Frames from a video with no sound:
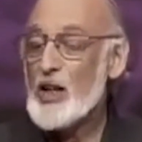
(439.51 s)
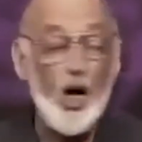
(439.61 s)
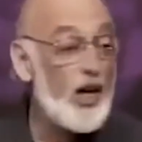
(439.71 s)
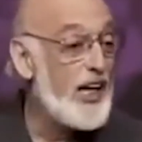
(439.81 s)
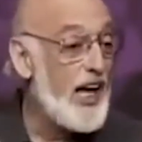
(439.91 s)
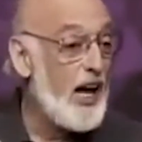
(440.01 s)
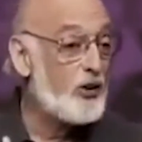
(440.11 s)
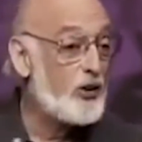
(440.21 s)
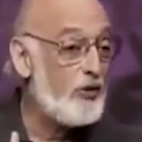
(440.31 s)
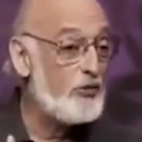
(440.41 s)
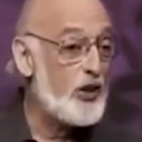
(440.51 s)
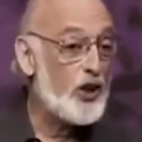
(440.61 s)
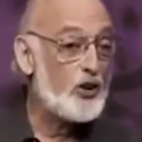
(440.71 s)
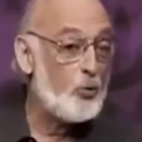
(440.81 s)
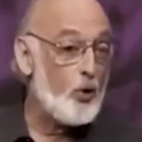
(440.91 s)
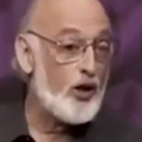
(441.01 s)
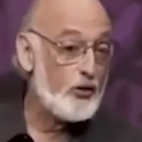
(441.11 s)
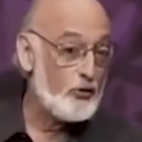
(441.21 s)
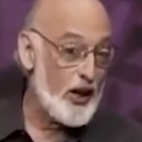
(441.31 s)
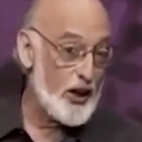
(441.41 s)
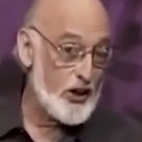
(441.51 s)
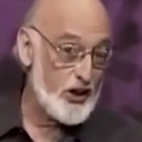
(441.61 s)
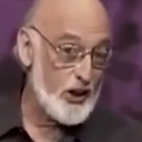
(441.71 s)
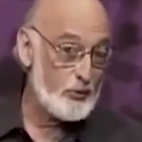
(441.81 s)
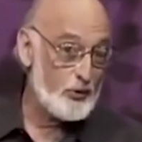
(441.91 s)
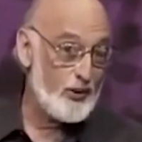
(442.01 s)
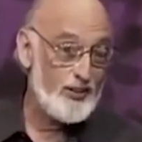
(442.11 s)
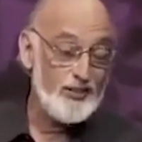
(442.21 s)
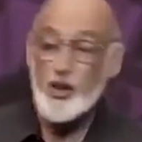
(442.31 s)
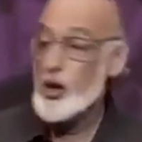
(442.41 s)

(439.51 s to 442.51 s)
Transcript: culling out stuff that doesn't work in relationships, right?